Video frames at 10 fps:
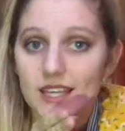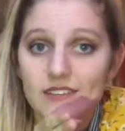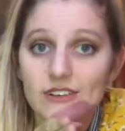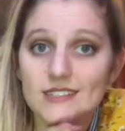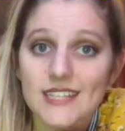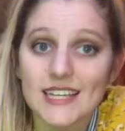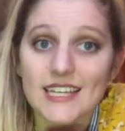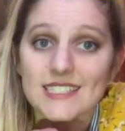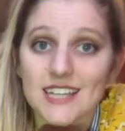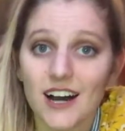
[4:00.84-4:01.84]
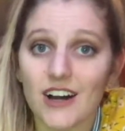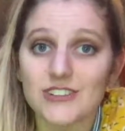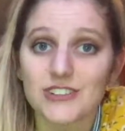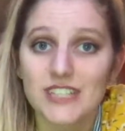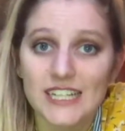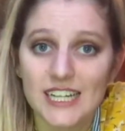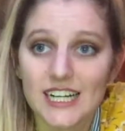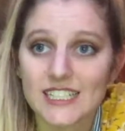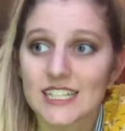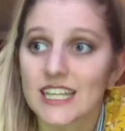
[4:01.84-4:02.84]
He feels like he's under the
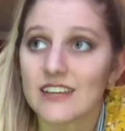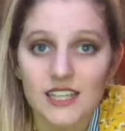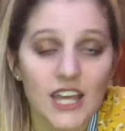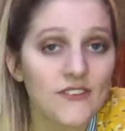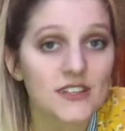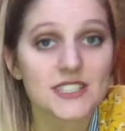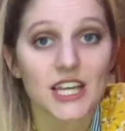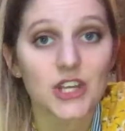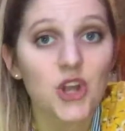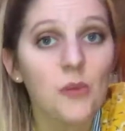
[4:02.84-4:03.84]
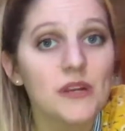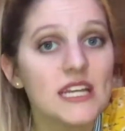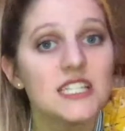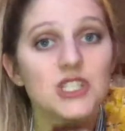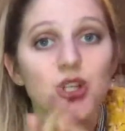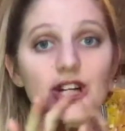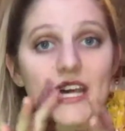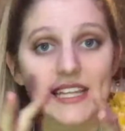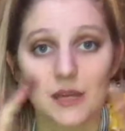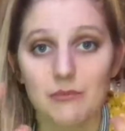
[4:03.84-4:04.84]
gun. He feels like nobody is looking
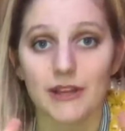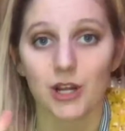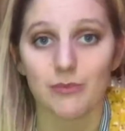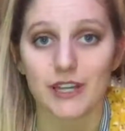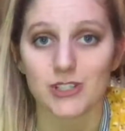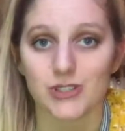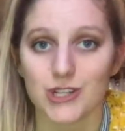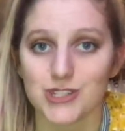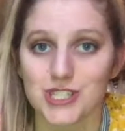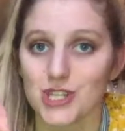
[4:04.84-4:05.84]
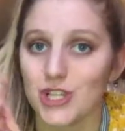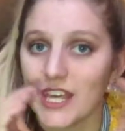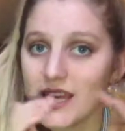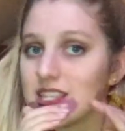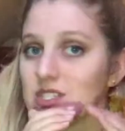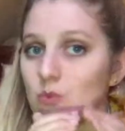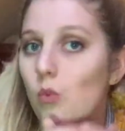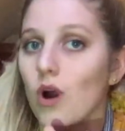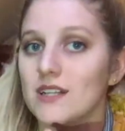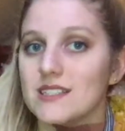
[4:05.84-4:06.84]
at the bigger picture. They're just looking at this
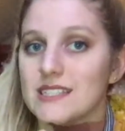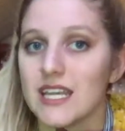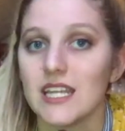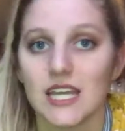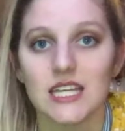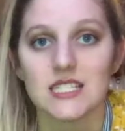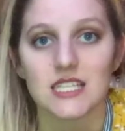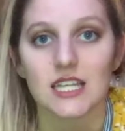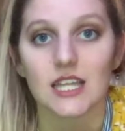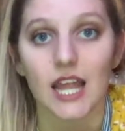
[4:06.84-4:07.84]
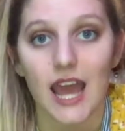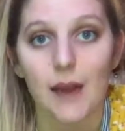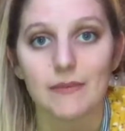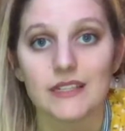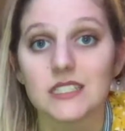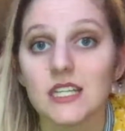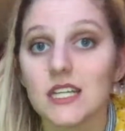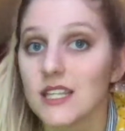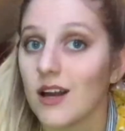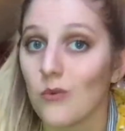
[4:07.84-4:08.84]
one teeny incident that happened
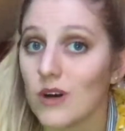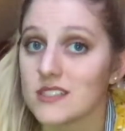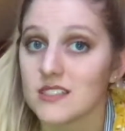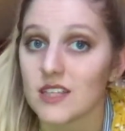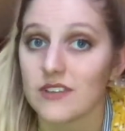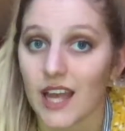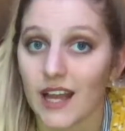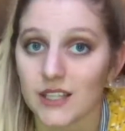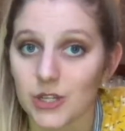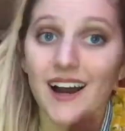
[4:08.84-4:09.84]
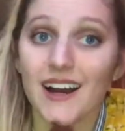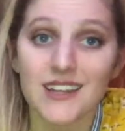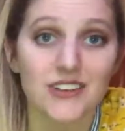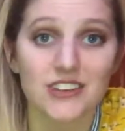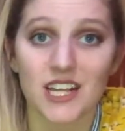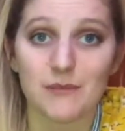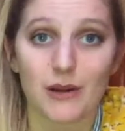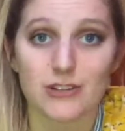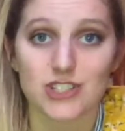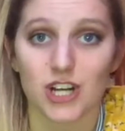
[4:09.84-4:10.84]
that wasn't even accurate. Another thing about
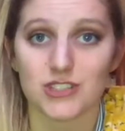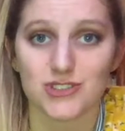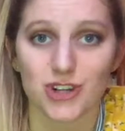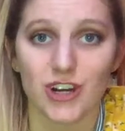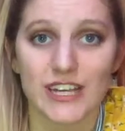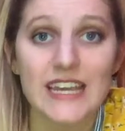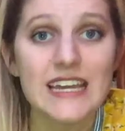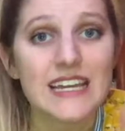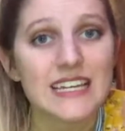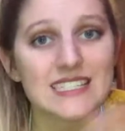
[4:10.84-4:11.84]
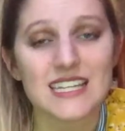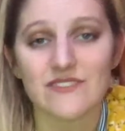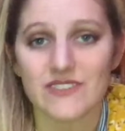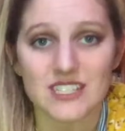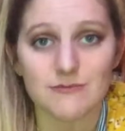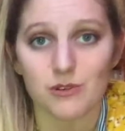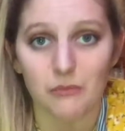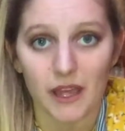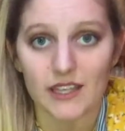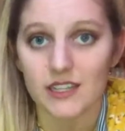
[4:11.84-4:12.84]
Rashad's drawing is the invisible
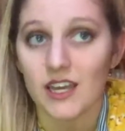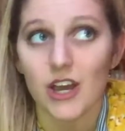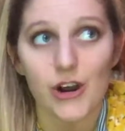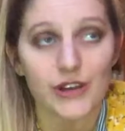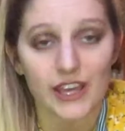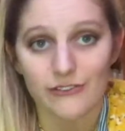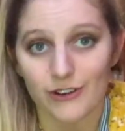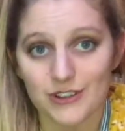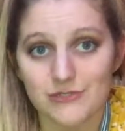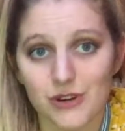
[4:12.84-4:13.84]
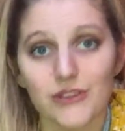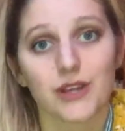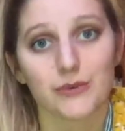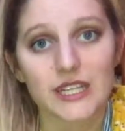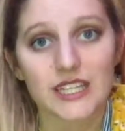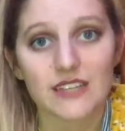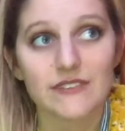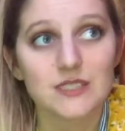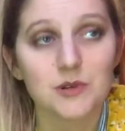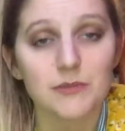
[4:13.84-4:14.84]
men. Okay, first of all, they read the
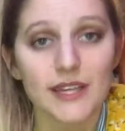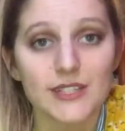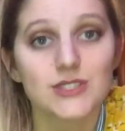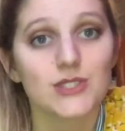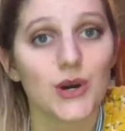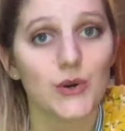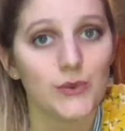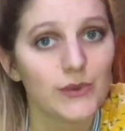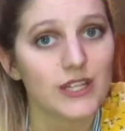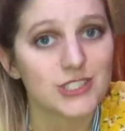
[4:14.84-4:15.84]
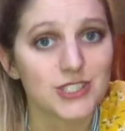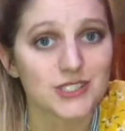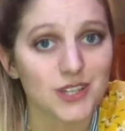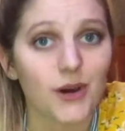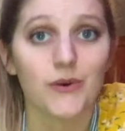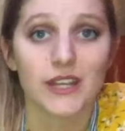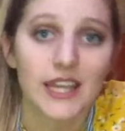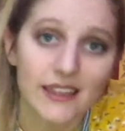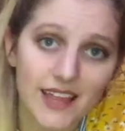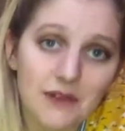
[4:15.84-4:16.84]
Invisible Man, so let's just go and
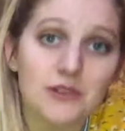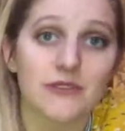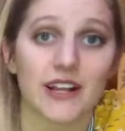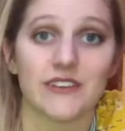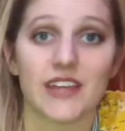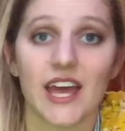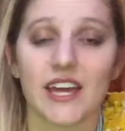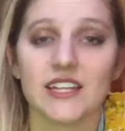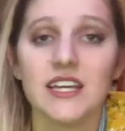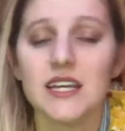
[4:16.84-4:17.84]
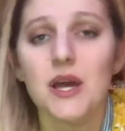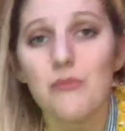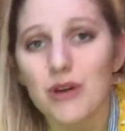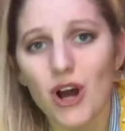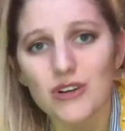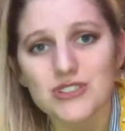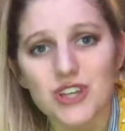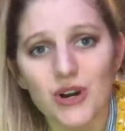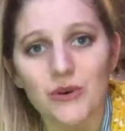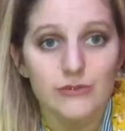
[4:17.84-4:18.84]
hit that one right on the head. But
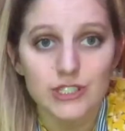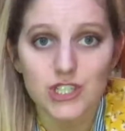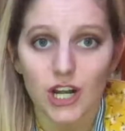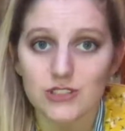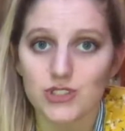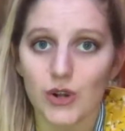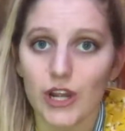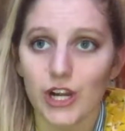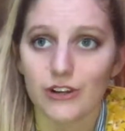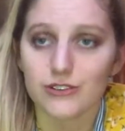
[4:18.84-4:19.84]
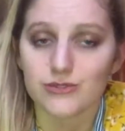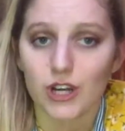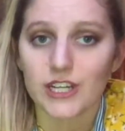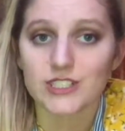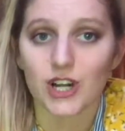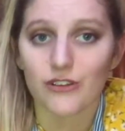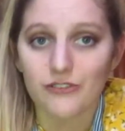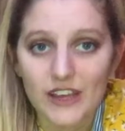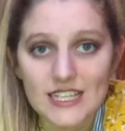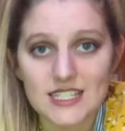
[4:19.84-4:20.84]
also, Rashad's drawings are
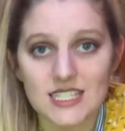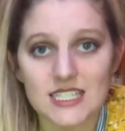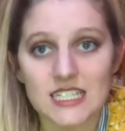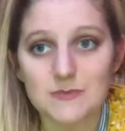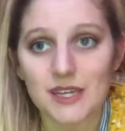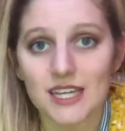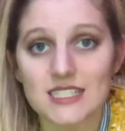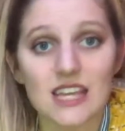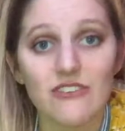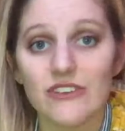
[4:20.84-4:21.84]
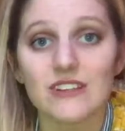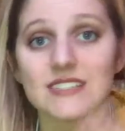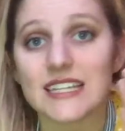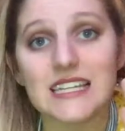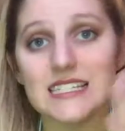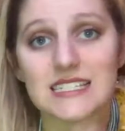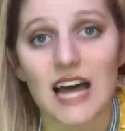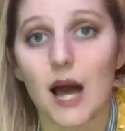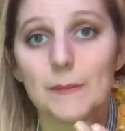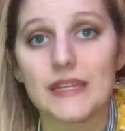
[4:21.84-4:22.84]
faceless, and that's because he feels like he's
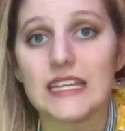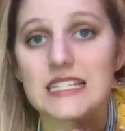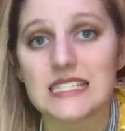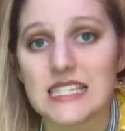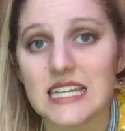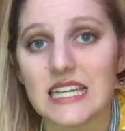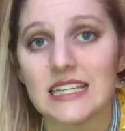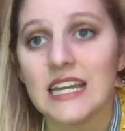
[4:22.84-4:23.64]
not being seen.